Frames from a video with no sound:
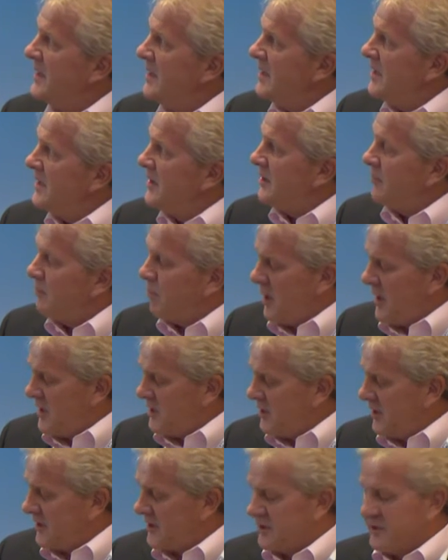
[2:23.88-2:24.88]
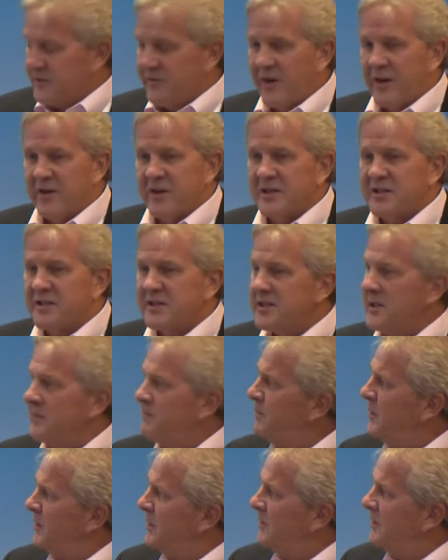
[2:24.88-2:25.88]
The project is very
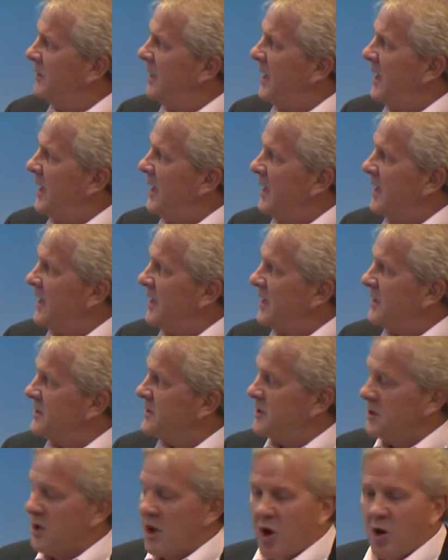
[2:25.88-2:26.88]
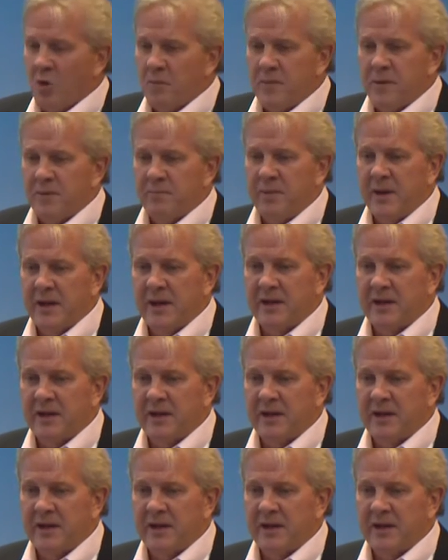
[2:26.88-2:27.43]
simple. It's an open pit